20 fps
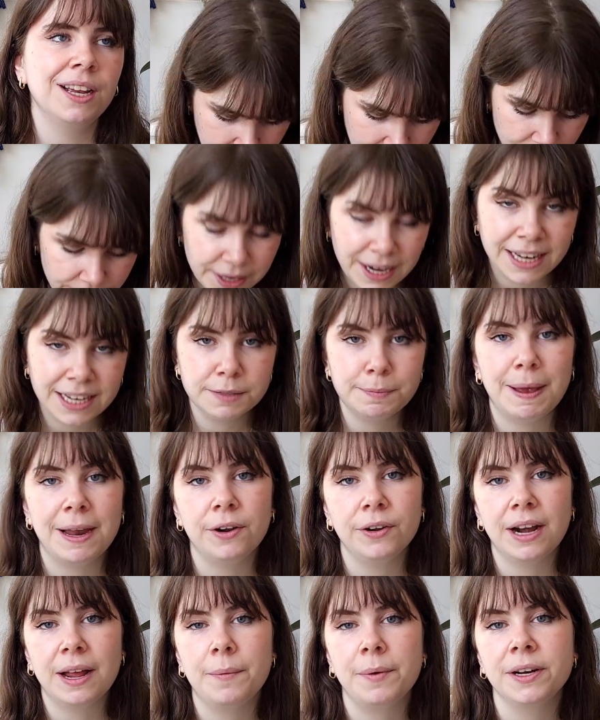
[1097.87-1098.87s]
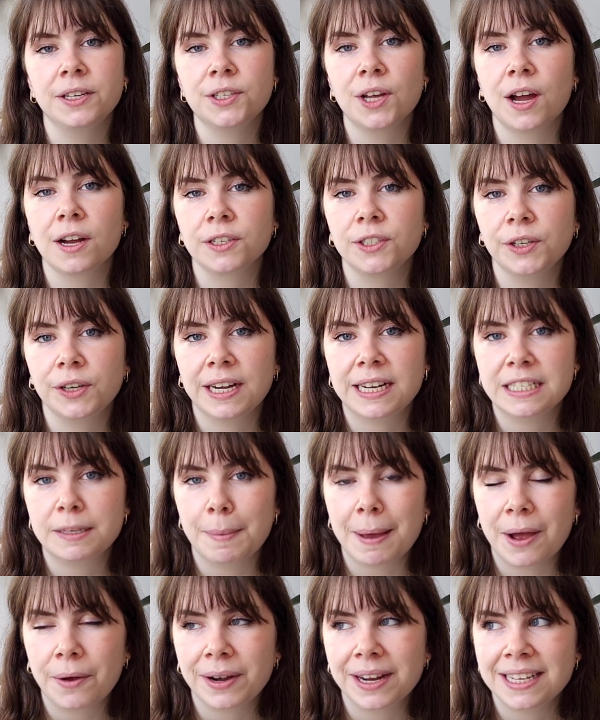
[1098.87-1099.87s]
Now, the next pattern I want to talk to you guys
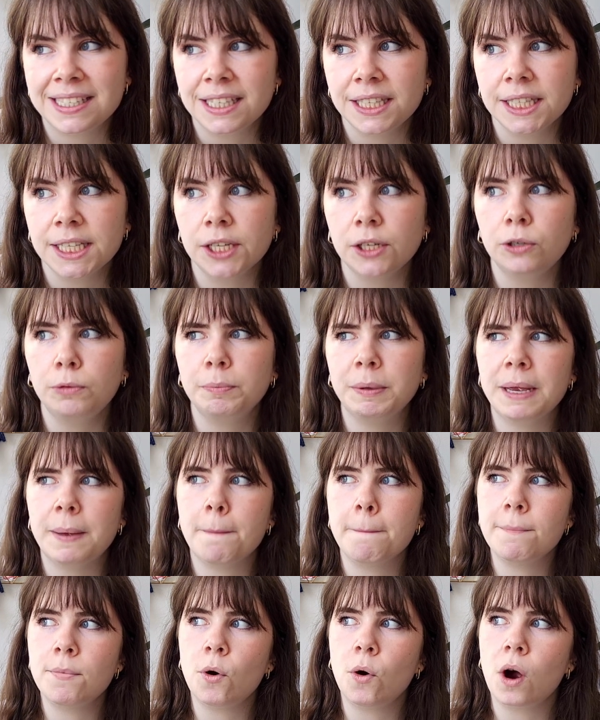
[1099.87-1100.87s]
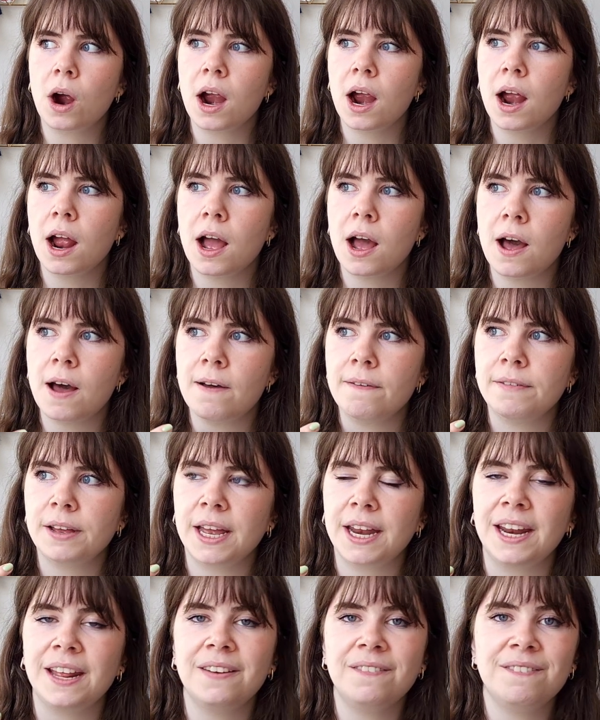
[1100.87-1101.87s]
about is a little bit more of
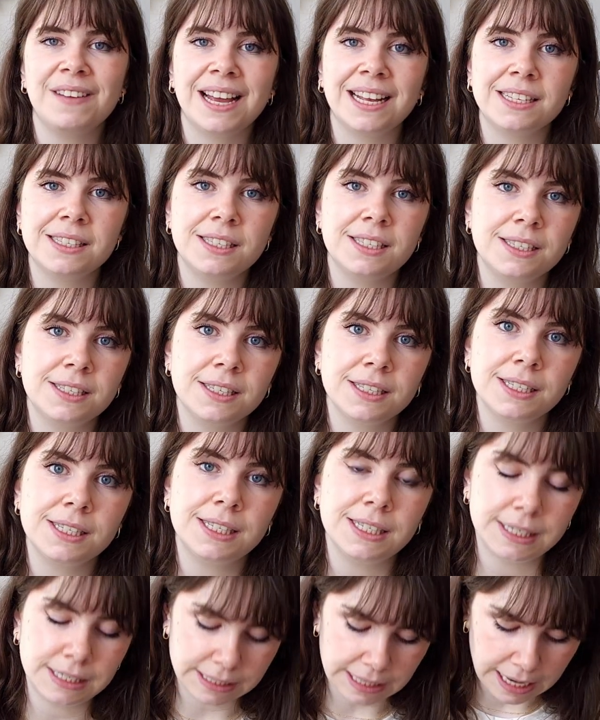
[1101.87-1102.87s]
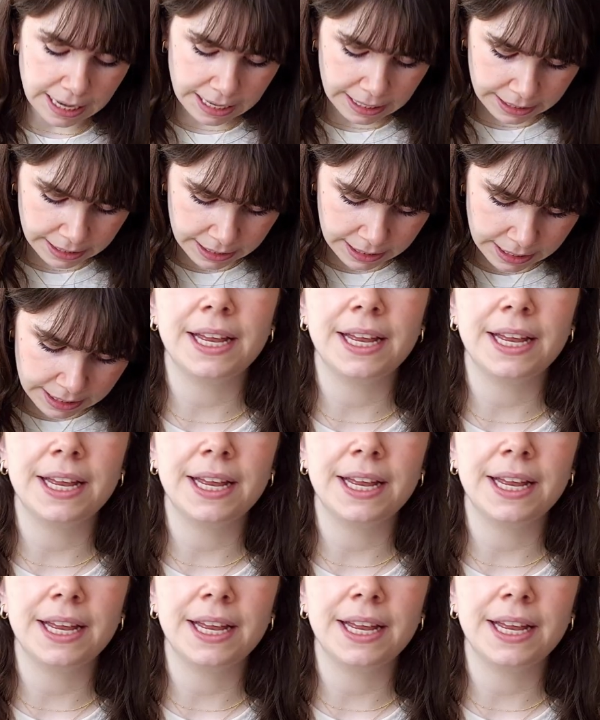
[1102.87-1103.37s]
an advanced design.